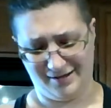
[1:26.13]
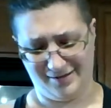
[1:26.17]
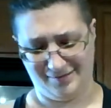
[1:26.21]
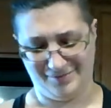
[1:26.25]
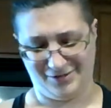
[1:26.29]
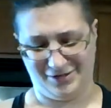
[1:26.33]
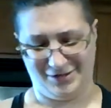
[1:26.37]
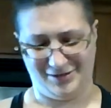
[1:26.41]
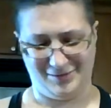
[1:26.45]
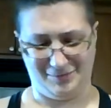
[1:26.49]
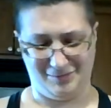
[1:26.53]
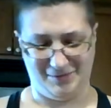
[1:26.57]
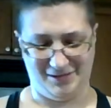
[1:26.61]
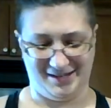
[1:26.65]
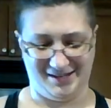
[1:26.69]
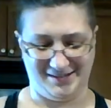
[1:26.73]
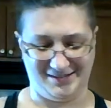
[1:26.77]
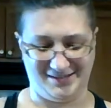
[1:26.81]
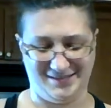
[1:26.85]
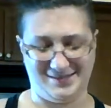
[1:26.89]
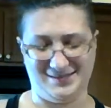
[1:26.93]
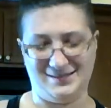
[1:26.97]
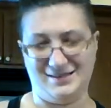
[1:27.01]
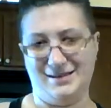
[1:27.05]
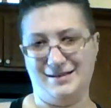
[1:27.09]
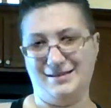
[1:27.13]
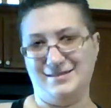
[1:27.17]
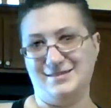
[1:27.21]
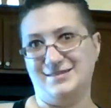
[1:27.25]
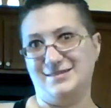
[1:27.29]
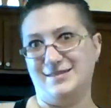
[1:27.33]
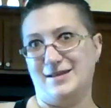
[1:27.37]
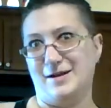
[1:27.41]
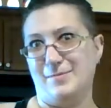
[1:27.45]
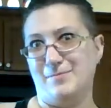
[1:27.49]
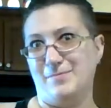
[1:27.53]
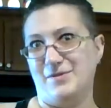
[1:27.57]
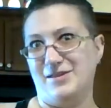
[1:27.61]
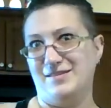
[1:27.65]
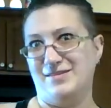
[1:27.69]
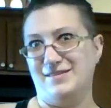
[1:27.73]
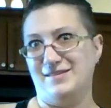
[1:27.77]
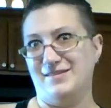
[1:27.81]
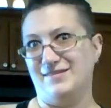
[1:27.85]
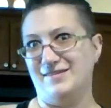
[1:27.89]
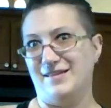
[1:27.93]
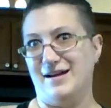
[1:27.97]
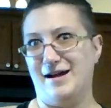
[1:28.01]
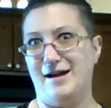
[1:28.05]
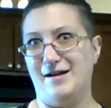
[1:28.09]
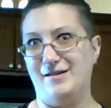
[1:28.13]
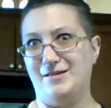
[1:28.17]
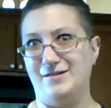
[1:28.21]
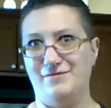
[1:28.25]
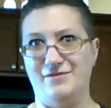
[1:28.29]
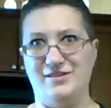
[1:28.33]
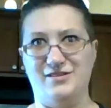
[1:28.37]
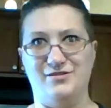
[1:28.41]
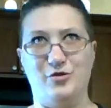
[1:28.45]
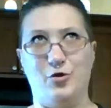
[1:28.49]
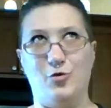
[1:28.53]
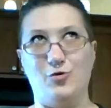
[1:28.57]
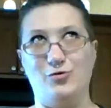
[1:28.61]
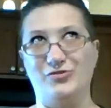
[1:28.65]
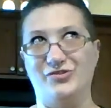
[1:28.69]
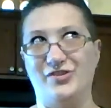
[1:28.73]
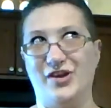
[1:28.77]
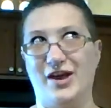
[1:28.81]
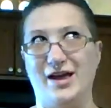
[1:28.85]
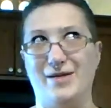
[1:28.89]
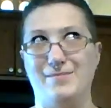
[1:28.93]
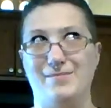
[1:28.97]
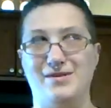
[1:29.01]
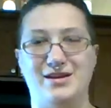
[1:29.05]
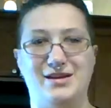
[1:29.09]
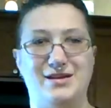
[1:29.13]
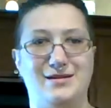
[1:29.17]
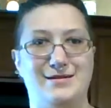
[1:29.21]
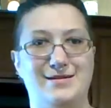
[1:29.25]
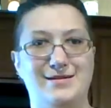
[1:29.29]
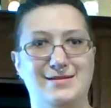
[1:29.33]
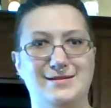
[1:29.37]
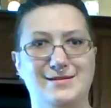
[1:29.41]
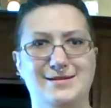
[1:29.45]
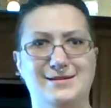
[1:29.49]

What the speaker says: just because it's like set up in the style of this old timey,